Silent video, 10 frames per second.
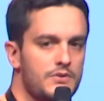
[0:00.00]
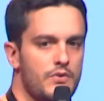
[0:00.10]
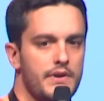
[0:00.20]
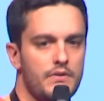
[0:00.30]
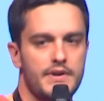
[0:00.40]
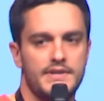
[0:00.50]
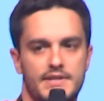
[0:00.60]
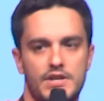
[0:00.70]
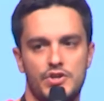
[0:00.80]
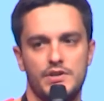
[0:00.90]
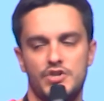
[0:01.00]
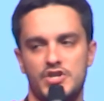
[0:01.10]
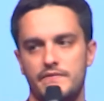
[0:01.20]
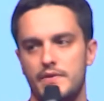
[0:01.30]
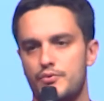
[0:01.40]
growing organizations
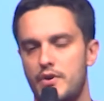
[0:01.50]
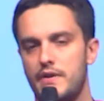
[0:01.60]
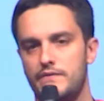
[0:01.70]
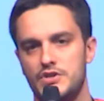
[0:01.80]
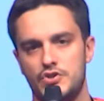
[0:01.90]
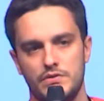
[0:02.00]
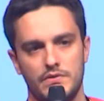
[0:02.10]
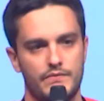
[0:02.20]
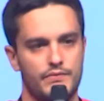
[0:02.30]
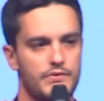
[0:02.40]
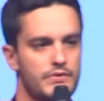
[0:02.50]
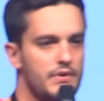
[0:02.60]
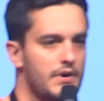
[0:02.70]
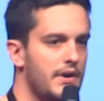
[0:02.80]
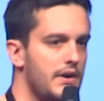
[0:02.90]
achieve their product vision
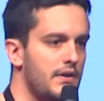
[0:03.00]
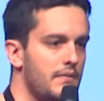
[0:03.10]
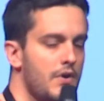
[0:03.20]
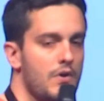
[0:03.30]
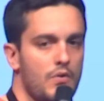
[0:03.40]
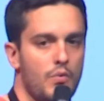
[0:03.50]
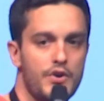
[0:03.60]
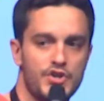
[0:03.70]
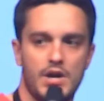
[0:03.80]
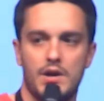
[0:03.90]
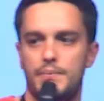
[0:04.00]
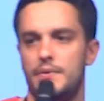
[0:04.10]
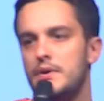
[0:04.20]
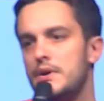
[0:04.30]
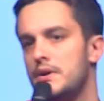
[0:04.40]
through workshop,
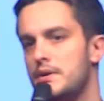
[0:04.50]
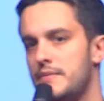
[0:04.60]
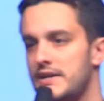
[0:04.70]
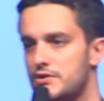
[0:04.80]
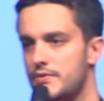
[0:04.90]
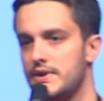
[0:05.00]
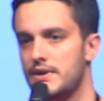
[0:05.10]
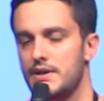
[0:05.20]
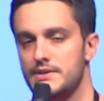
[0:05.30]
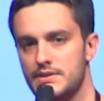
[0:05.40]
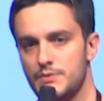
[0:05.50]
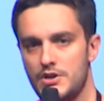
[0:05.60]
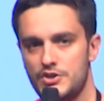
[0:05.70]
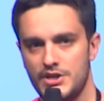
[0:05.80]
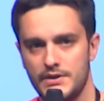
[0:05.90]
mentoring, and team
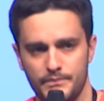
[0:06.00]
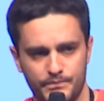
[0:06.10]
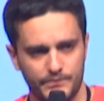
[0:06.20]
coaching.